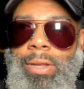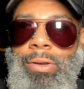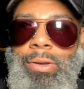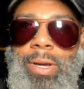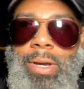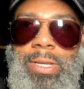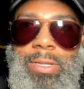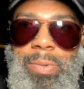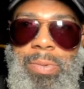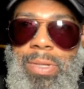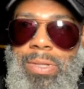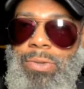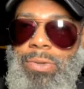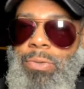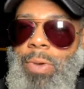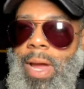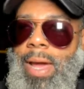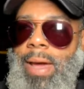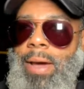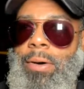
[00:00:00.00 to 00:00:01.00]
their husbands
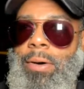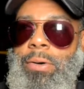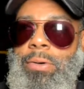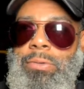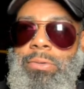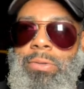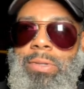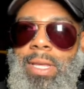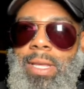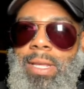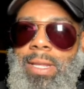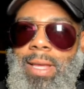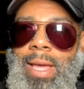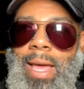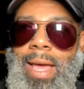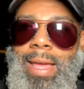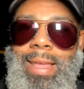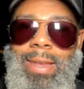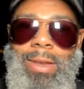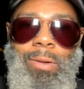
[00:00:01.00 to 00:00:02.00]
around, and
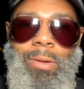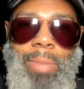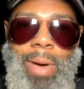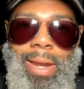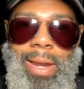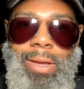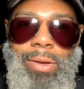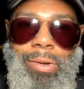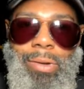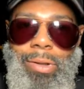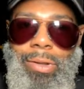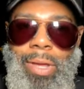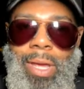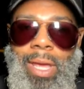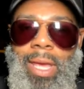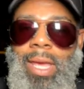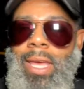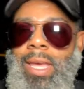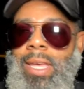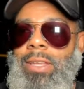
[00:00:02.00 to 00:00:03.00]
ain't nobody gonna
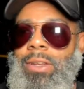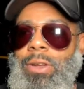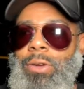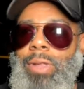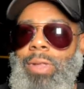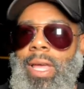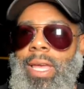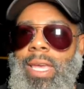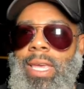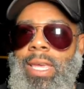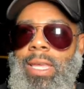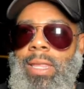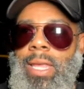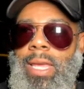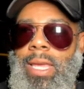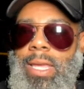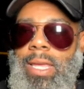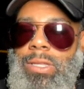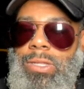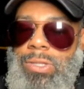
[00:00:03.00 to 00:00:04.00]
like they
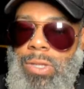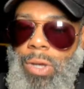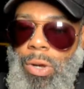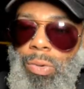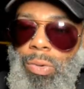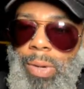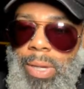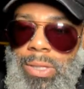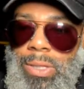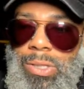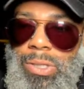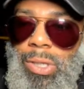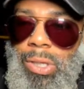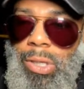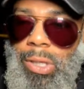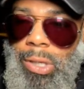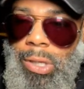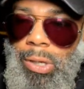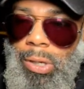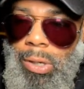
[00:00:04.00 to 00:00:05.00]
get so
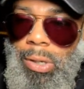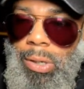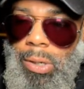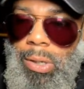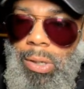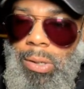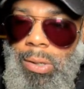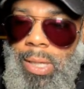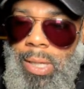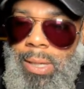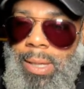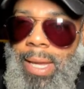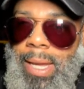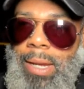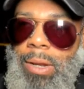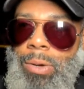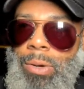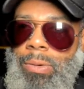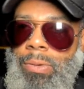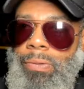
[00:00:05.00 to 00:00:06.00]
insecure that they
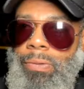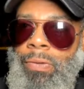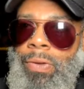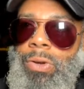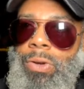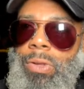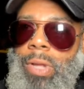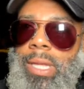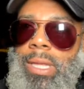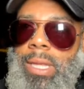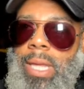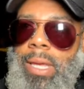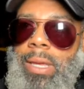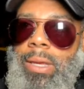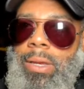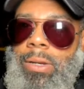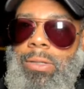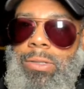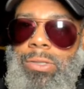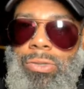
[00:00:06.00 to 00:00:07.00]
don't feel like they
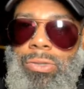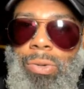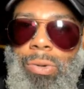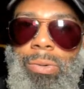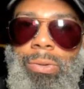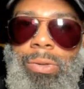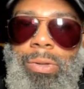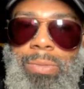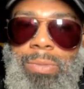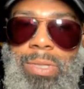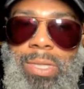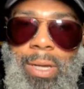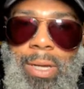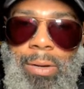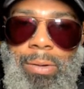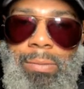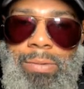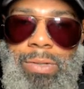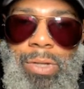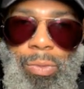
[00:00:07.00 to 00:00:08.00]
can control
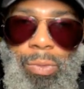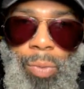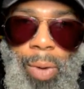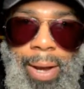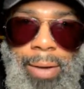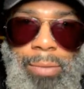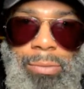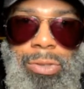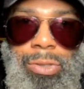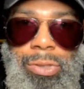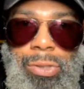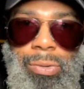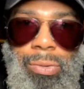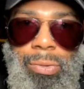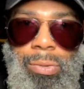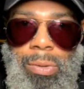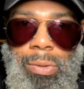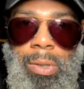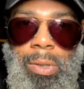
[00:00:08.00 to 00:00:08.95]
themselves around you,